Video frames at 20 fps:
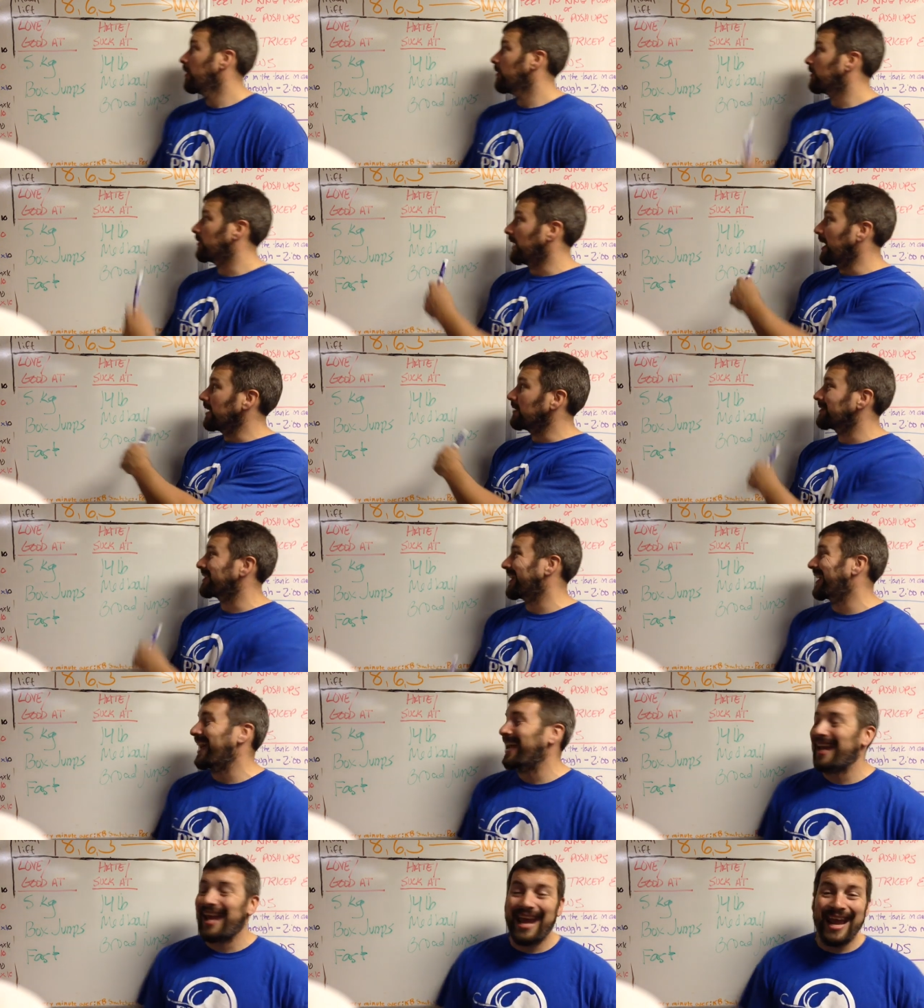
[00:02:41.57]
Things that
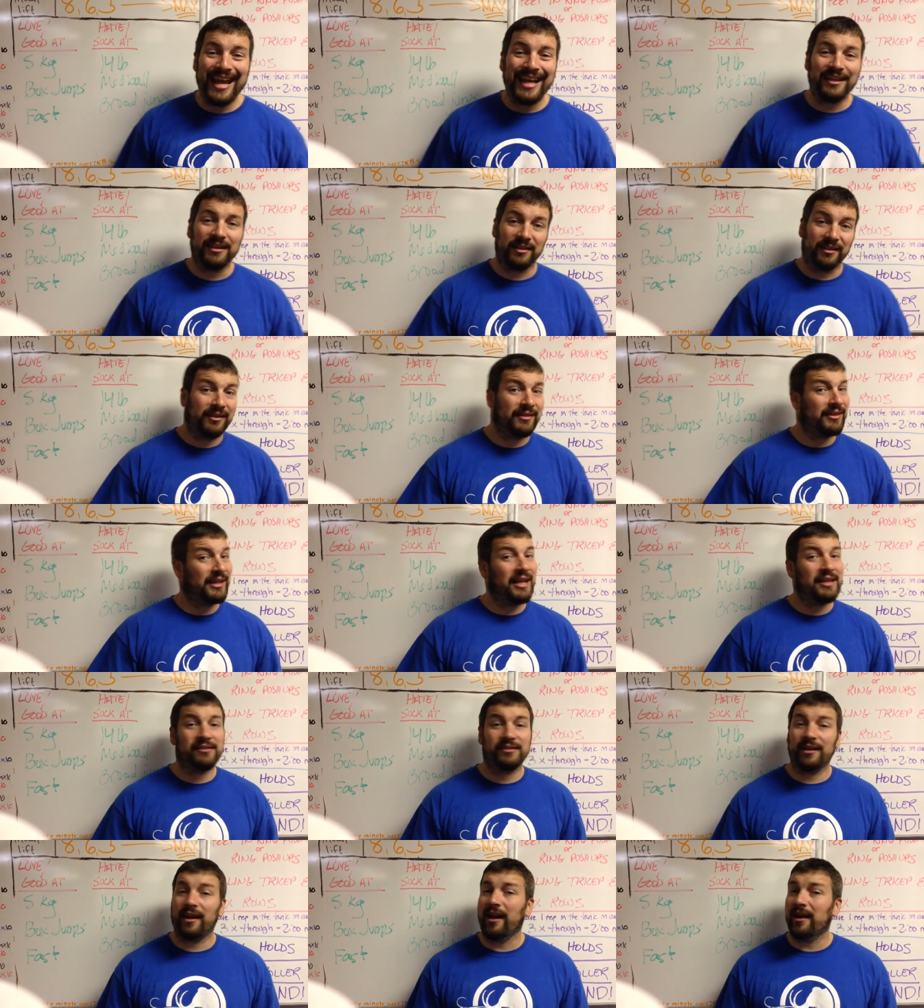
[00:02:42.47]
I hate,
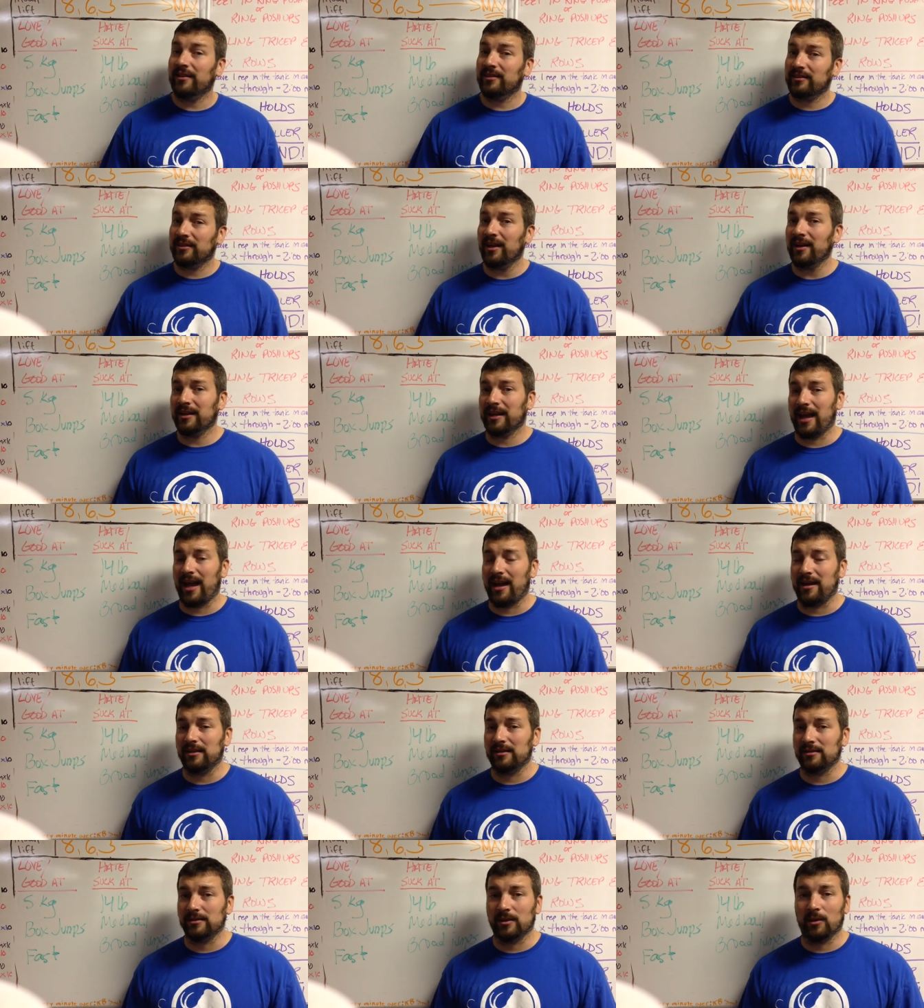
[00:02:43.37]
things that I suck
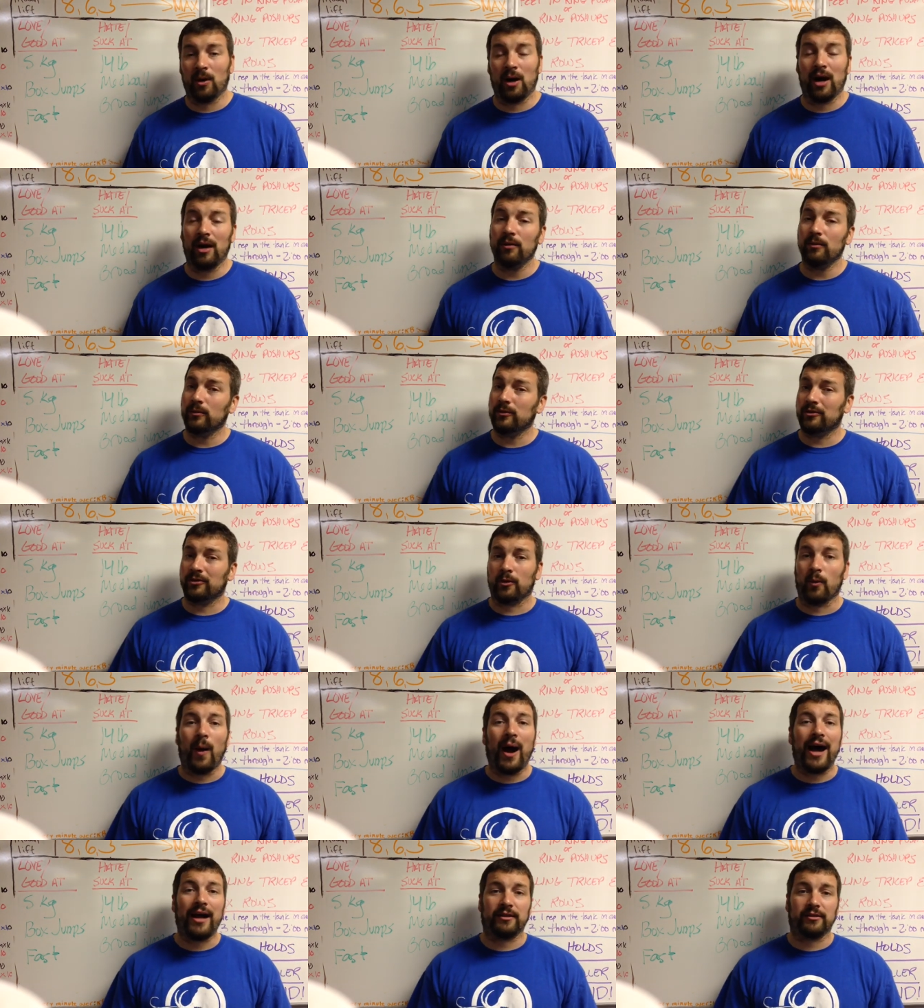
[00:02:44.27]
at. Well,
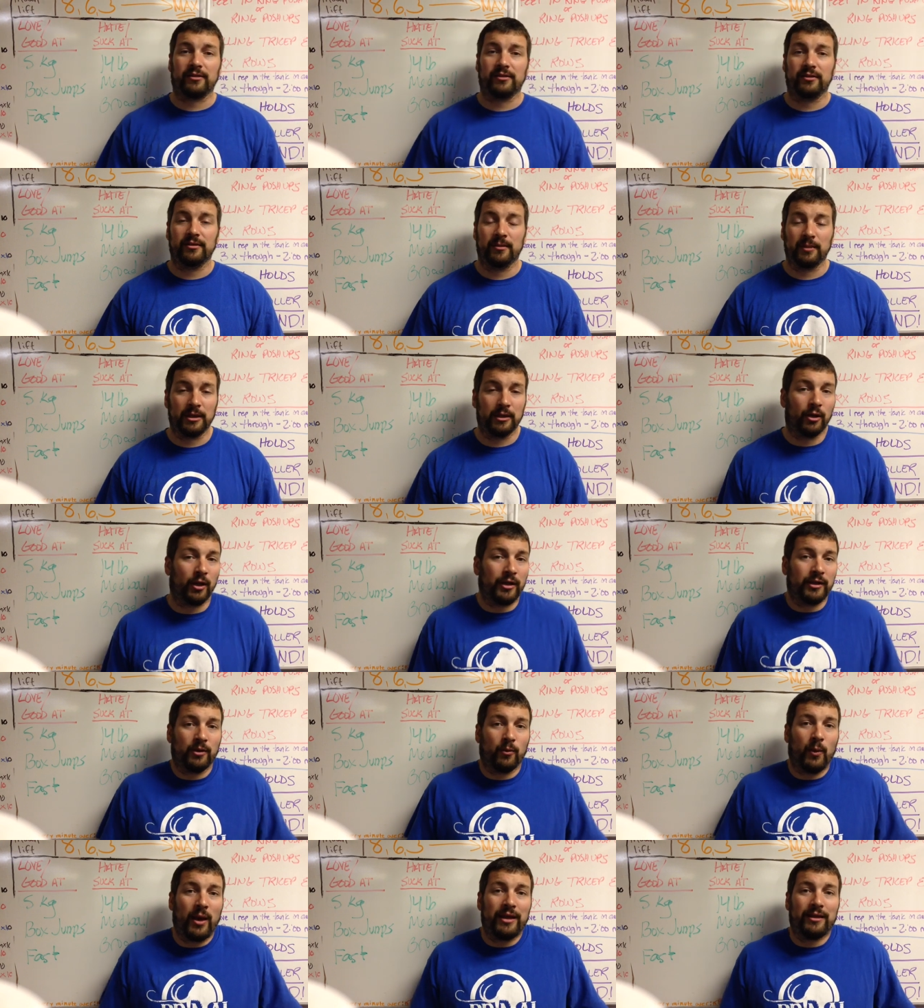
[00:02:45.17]
squats. I mean, look
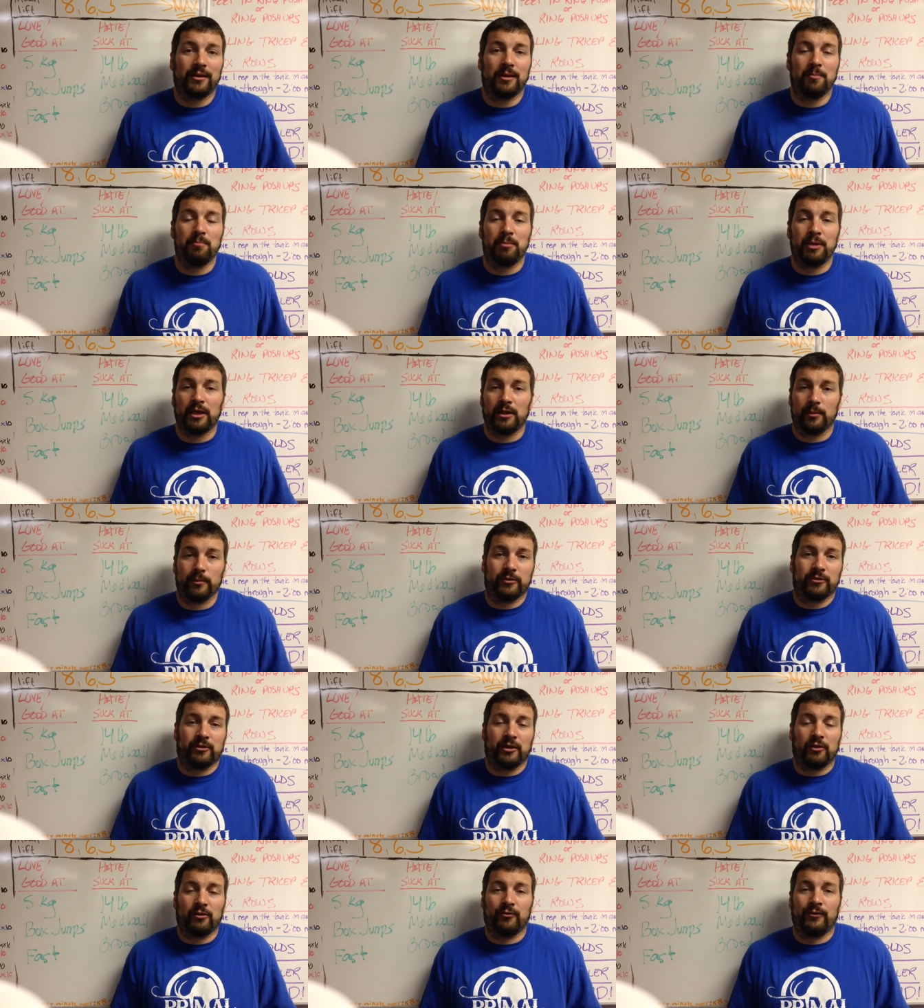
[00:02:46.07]
at the way that I'm built. I'm
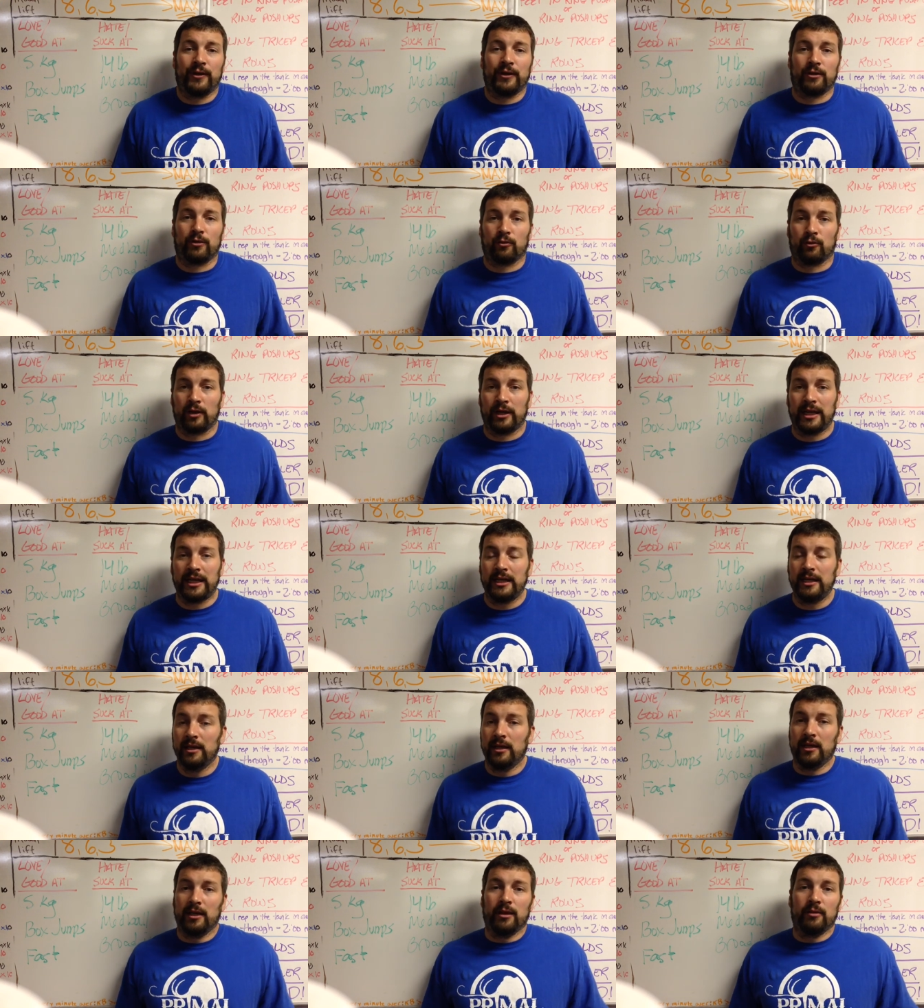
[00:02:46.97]
six foot three,
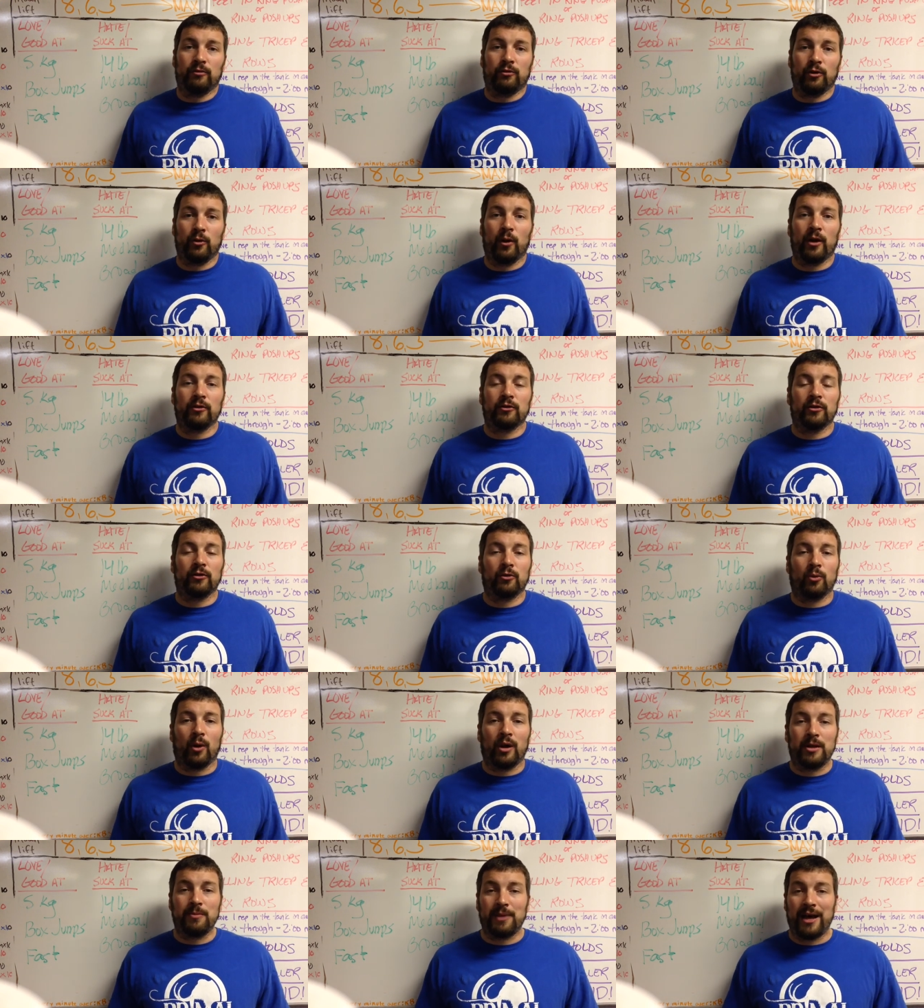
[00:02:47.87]

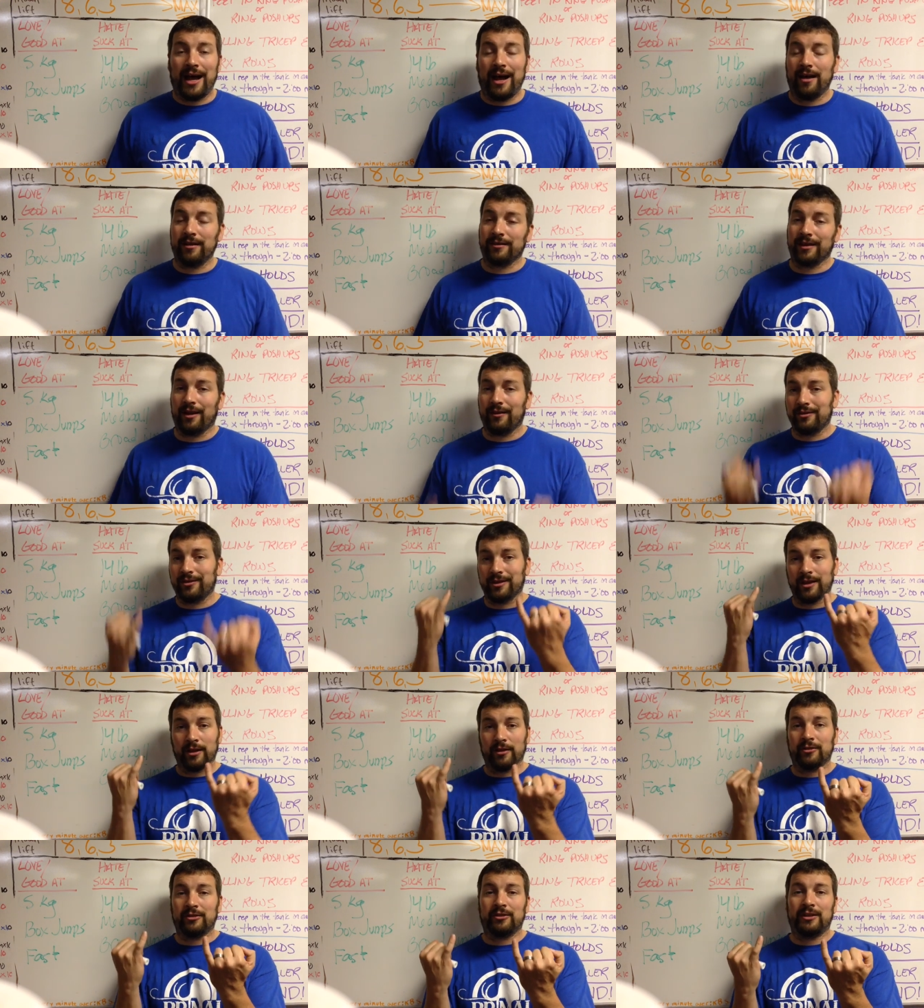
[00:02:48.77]
220 pounds. I have
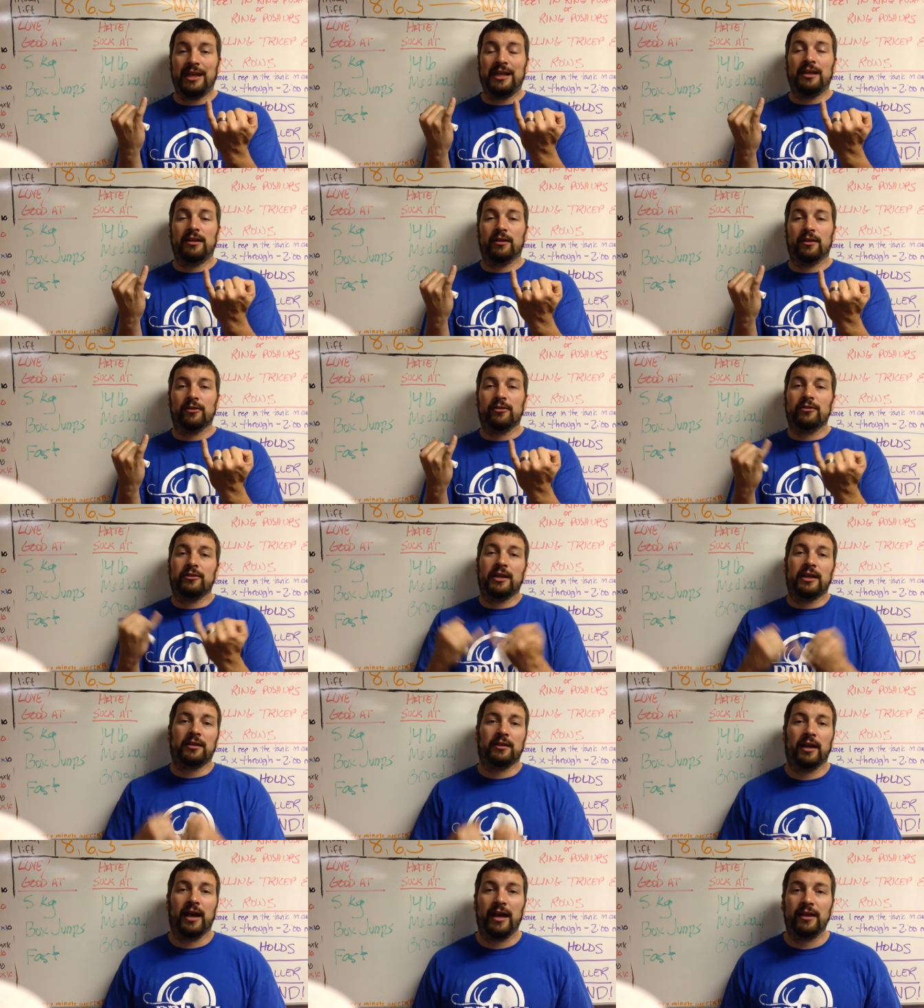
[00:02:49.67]
little skinny little
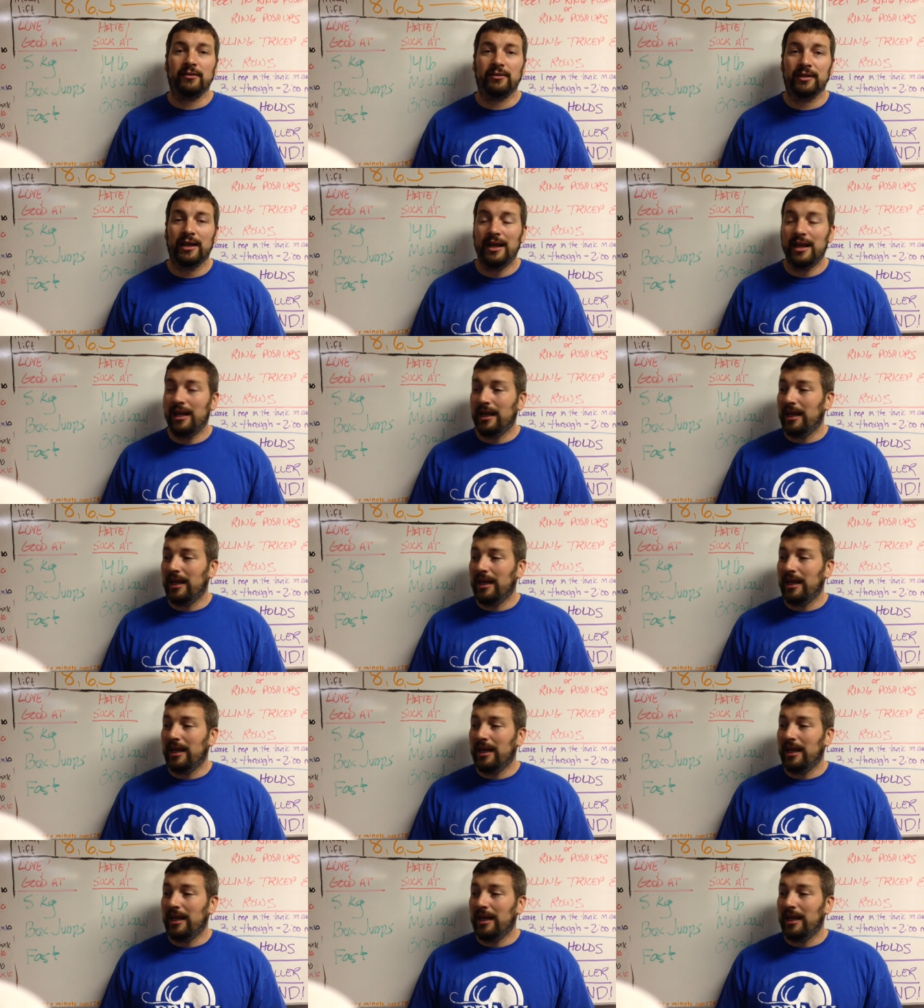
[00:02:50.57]
stick legs.